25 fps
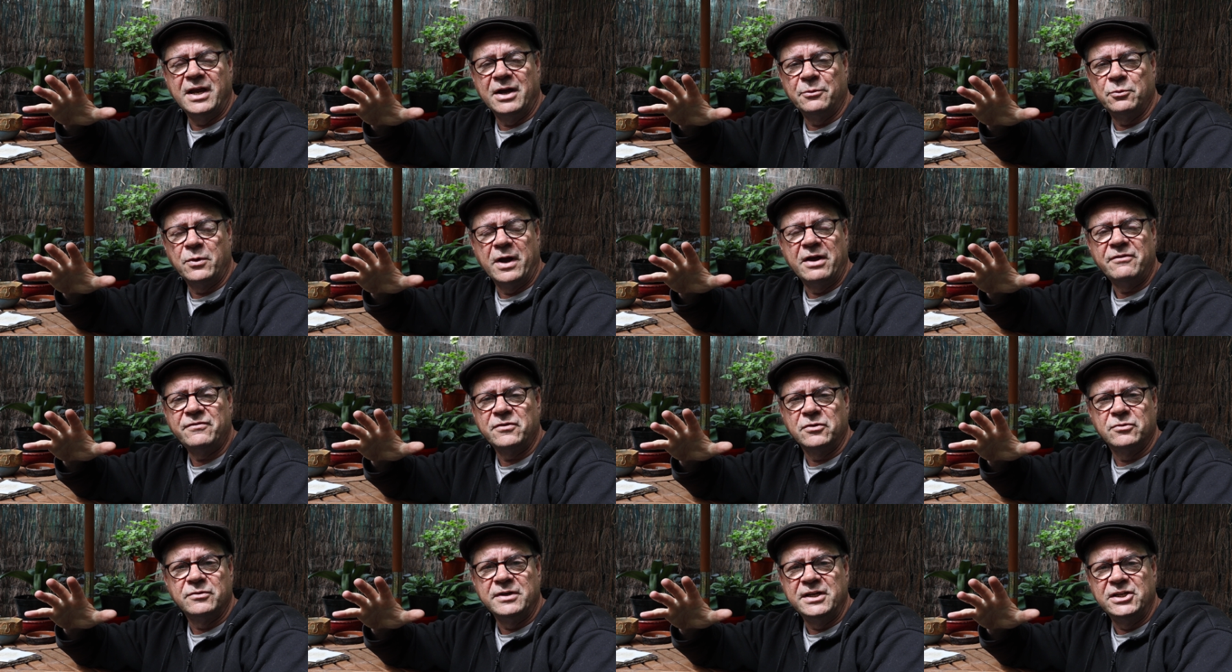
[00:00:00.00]

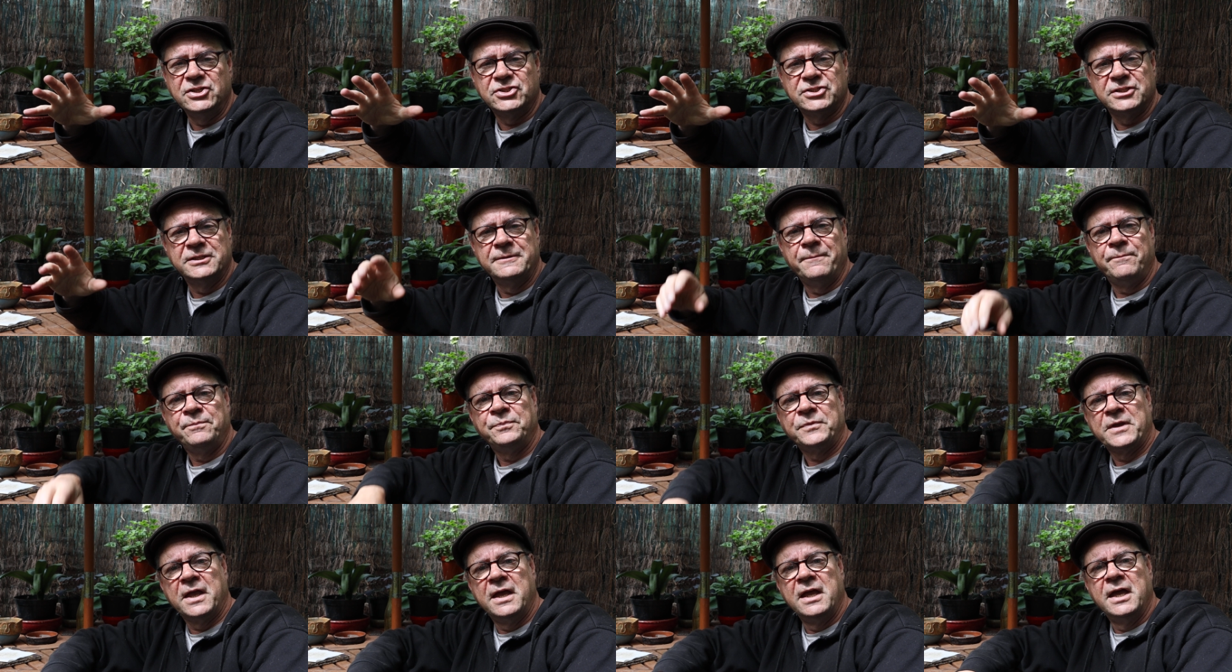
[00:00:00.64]
whatever reason,
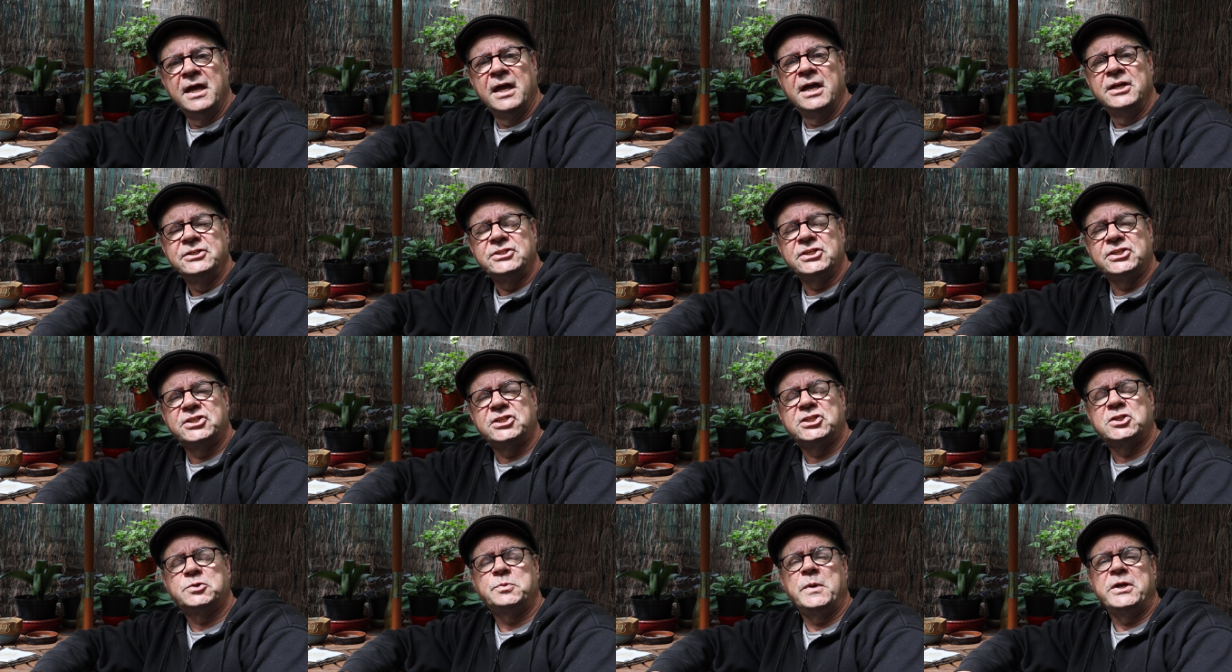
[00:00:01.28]

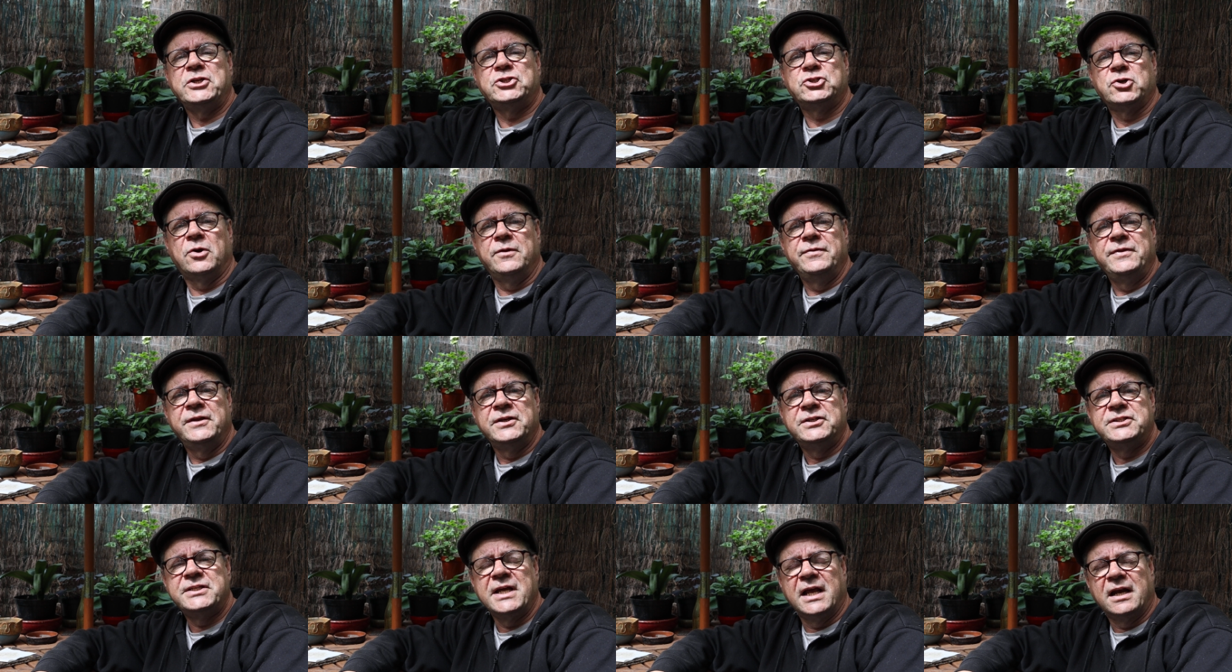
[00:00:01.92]
just switch on
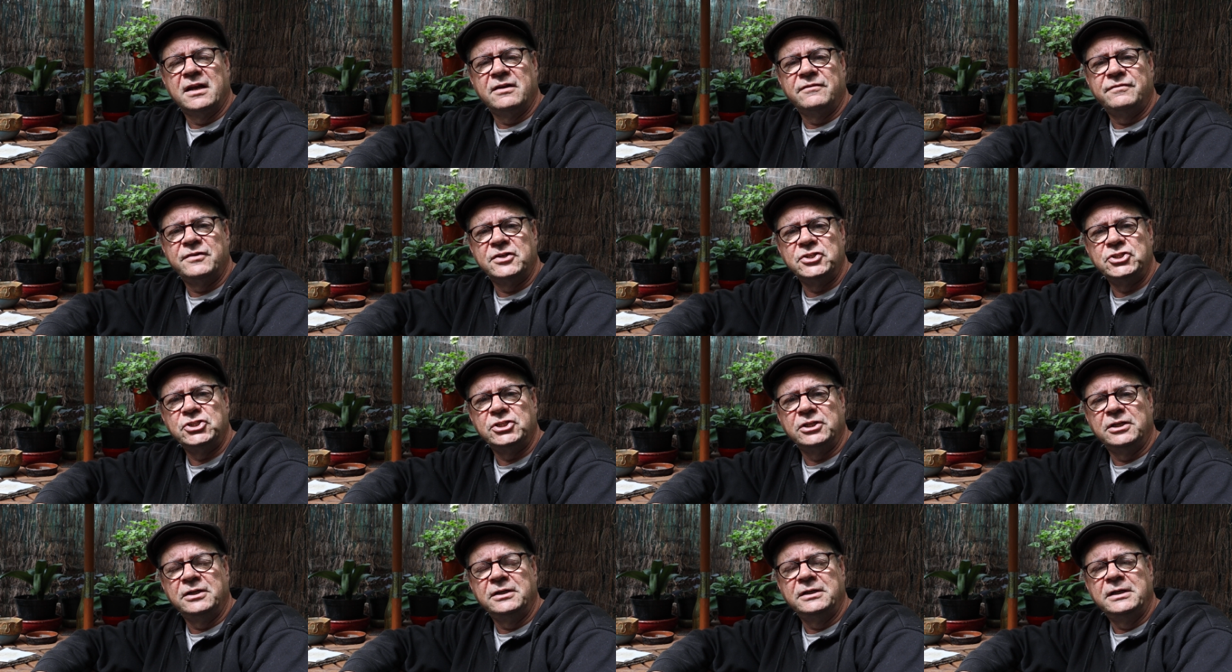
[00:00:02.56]
the
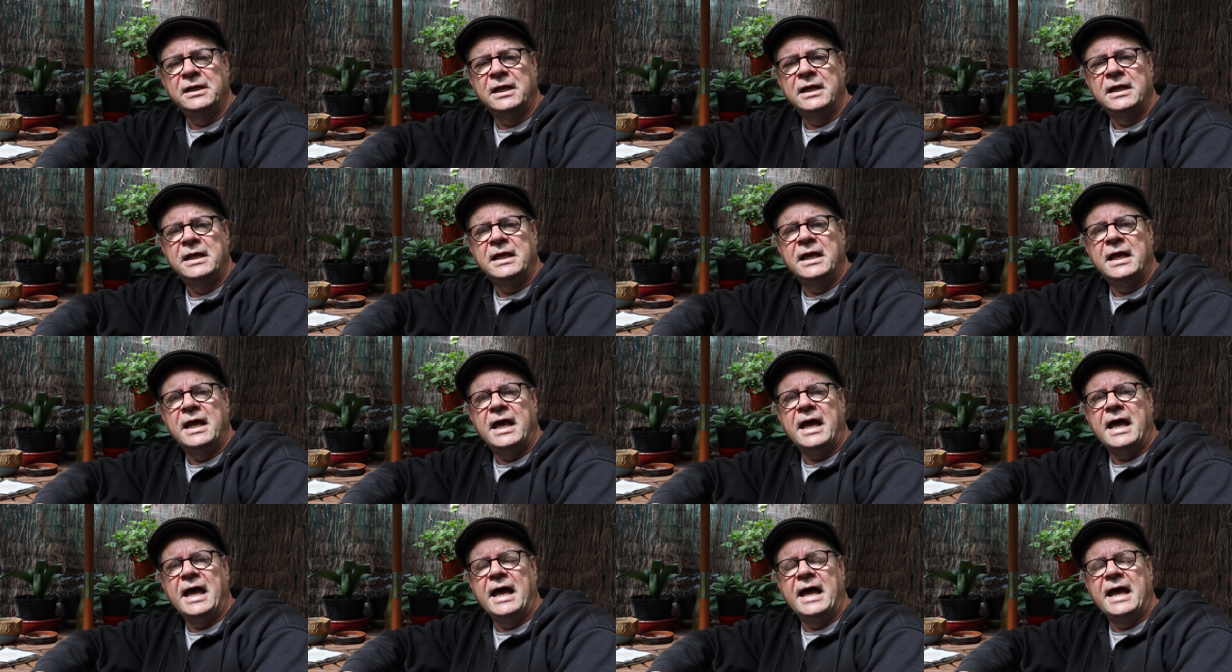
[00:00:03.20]
television
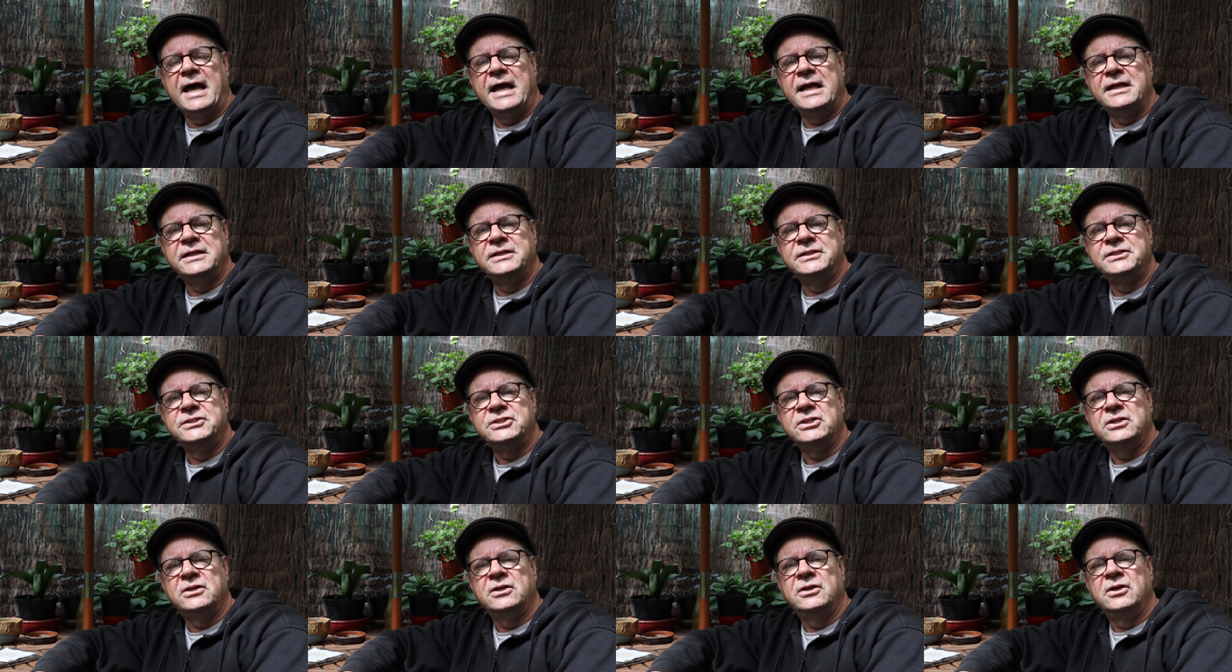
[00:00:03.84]

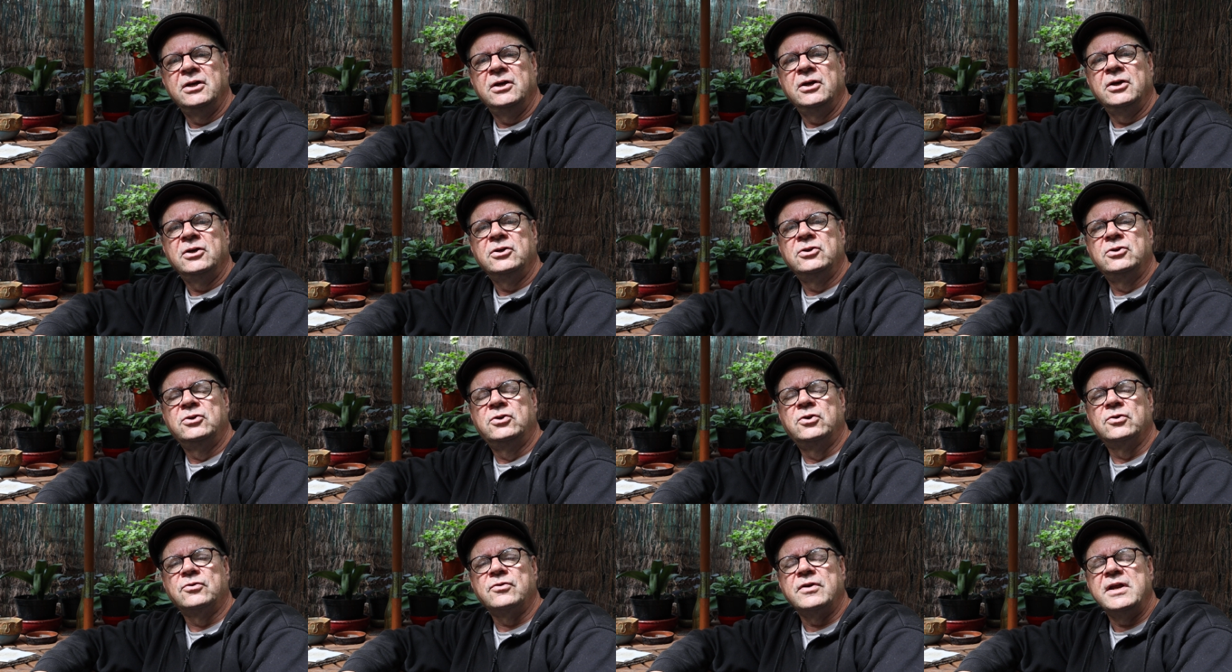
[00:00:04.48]
and
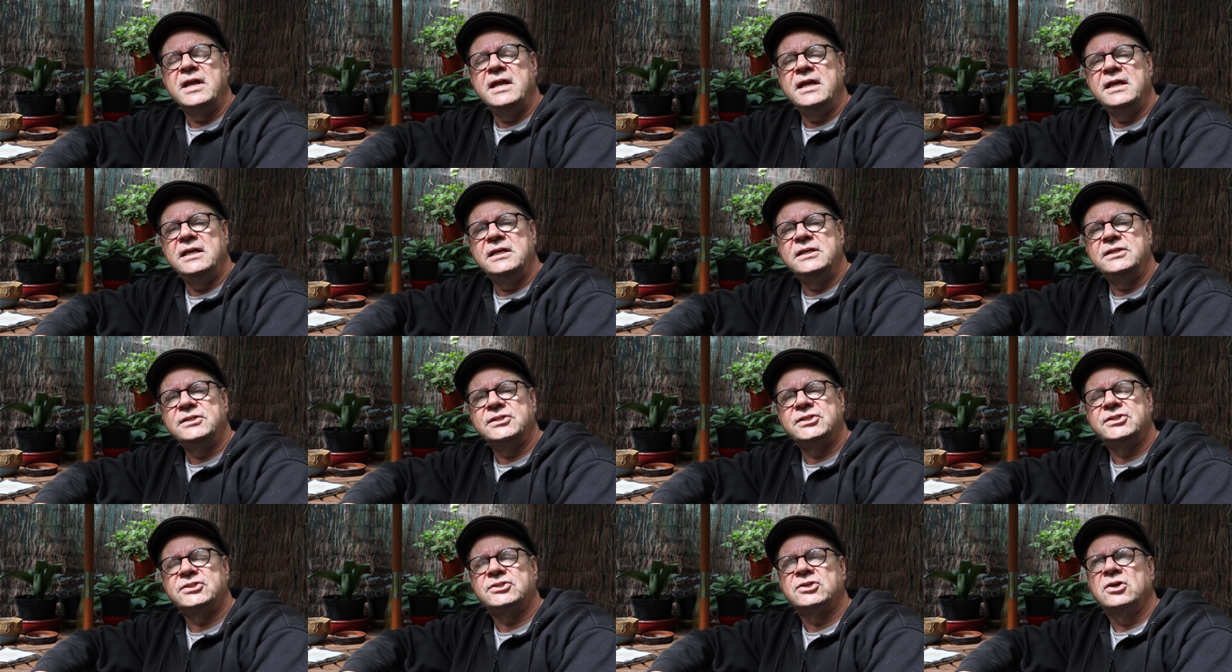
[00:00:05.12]

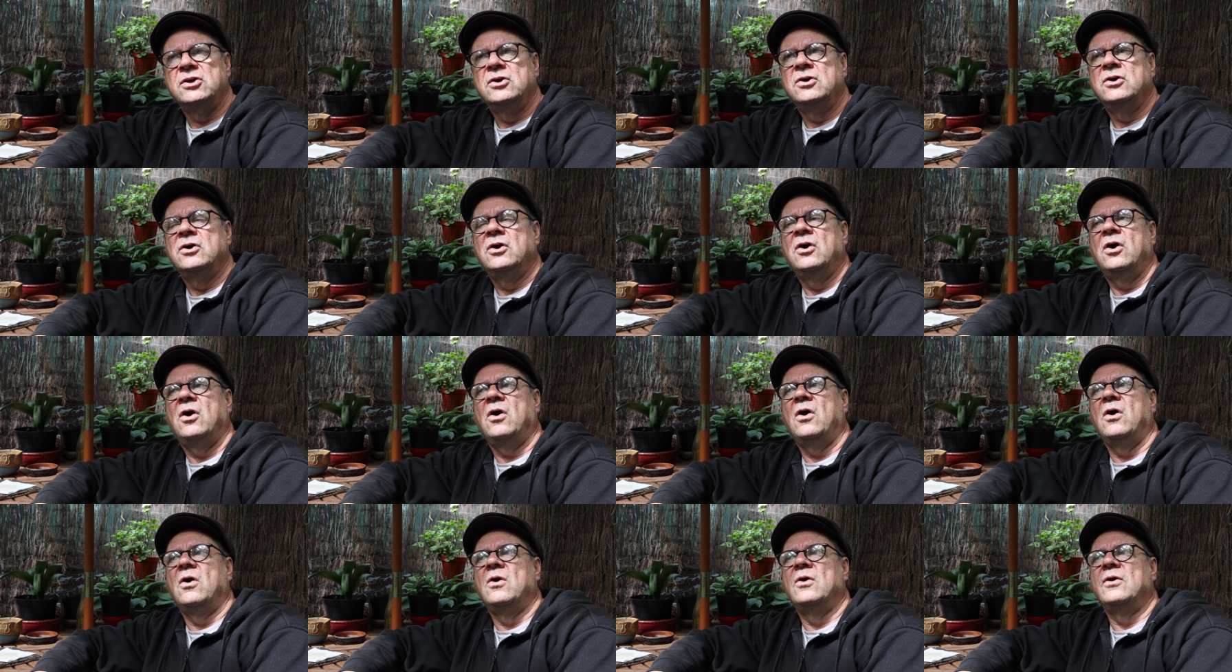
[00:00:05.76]
graze
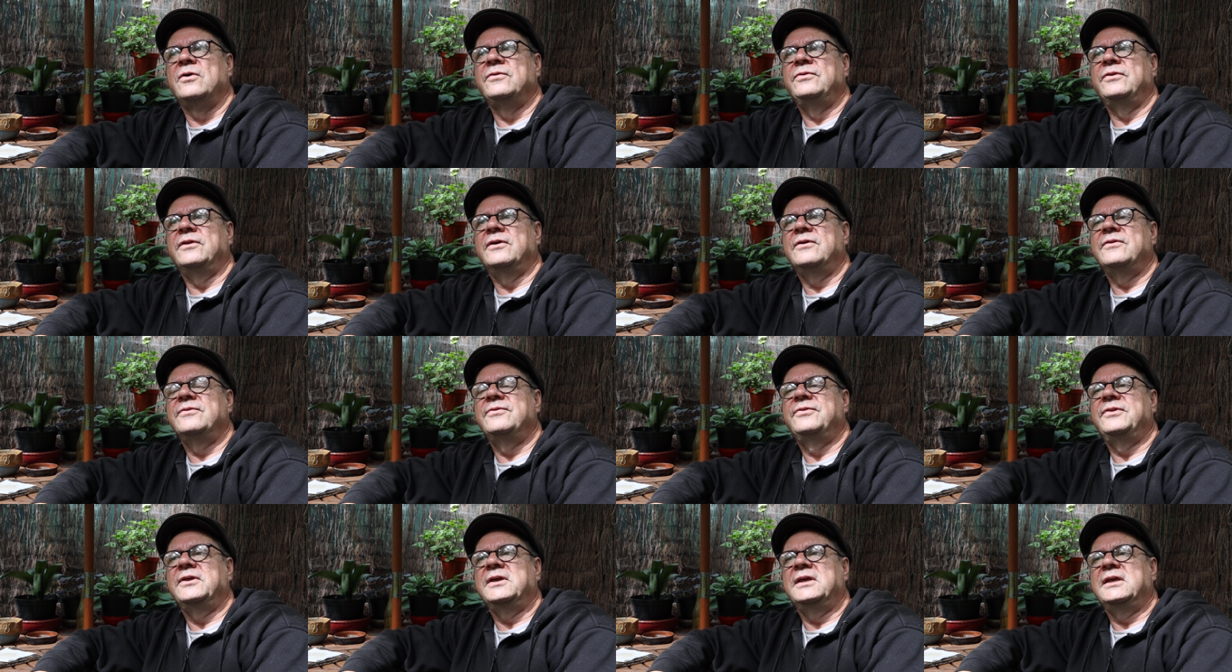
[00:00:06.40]
on
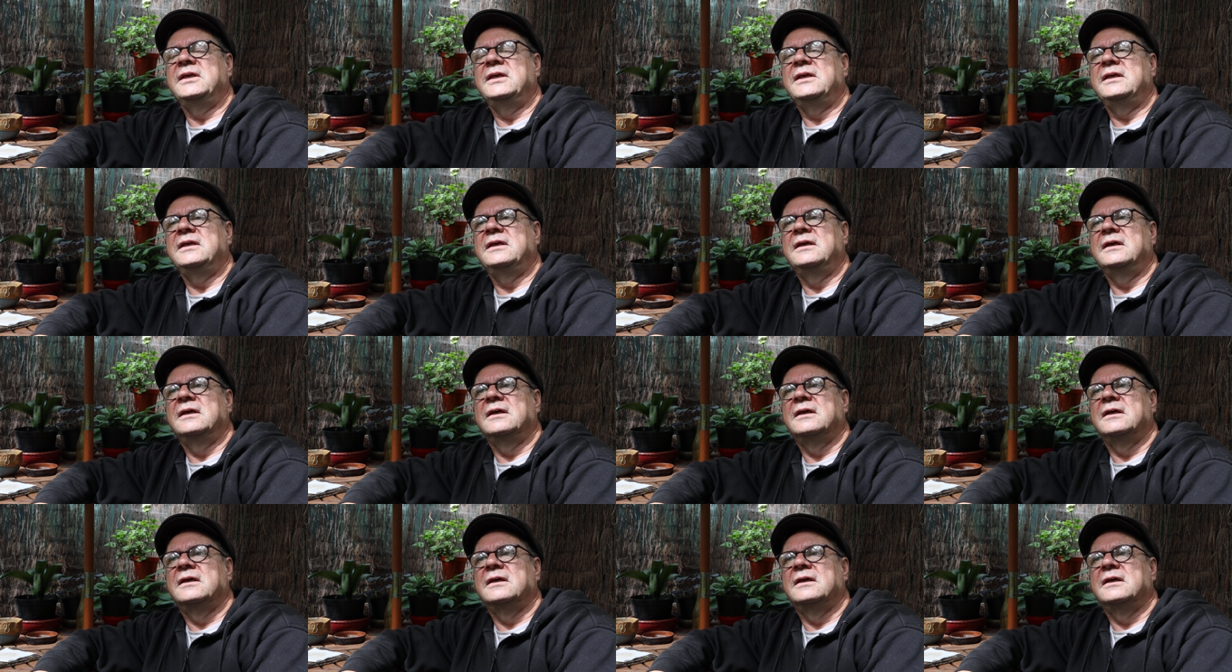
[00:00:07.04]
the